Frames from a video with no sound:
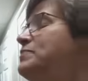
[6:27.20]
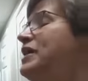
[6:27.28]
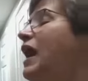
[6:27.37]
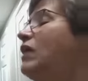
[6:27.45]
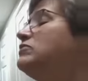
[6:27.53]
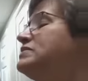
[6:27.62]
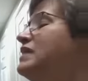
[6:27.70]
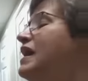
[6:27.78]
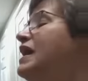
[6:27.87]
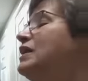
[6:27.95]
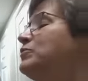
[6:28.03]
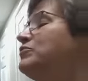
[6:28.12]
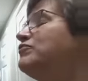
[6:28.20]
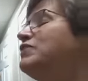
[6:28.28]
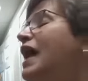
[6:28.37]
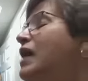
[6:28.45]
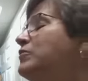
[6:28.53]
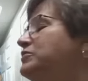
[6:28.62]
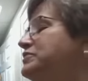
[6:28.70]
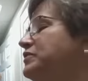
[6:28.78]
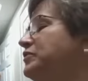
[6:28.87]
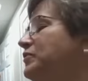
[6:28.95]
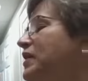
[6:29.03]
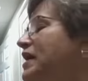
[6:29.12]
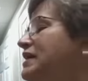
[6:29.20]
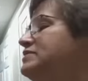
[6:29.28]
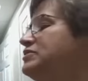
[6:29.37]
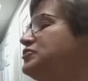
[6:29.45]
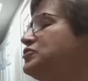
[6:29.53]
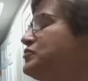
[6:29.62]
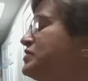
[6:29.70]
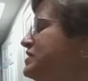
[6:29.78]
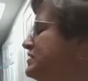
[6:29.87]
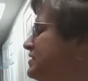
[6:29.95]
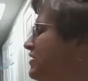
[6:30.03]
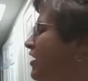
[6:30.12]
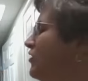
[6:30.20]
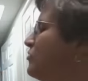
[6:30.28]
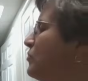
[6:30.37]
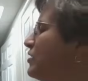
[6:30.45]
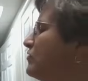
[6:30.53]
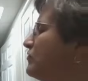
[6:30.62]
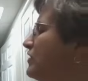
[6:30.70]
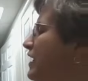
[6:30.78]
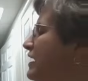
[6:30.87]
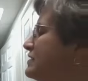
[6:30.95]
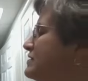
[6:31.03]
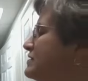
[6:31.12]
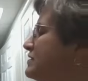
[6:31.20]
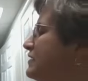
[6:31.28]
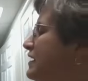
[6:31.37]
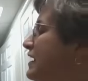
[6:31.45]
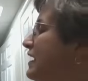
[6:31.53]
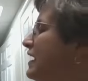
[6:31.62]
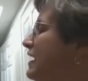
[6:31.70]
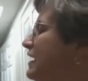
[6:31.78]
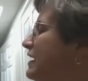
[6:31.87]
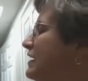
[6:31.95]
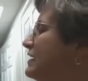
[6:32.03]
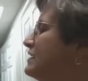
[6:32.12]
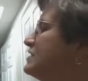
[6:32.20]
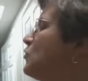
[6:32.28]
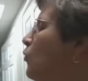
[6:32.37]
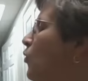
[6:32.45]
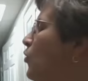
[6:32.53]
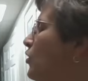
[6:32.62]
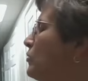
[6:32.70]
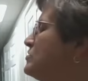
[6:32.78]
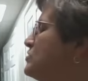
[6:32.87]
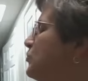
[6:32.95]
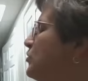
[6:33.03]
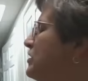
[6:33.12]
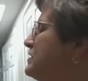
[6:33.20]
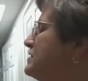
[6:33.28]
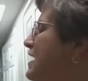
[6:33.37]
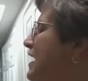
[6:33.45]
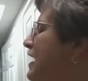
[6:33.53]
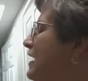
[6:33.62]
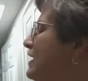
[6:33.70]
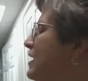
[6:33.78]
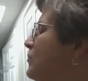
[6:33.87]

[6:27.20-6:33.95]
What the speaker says: be outside with flowers and grass and trees and other butterflies. It is a warm spring day, and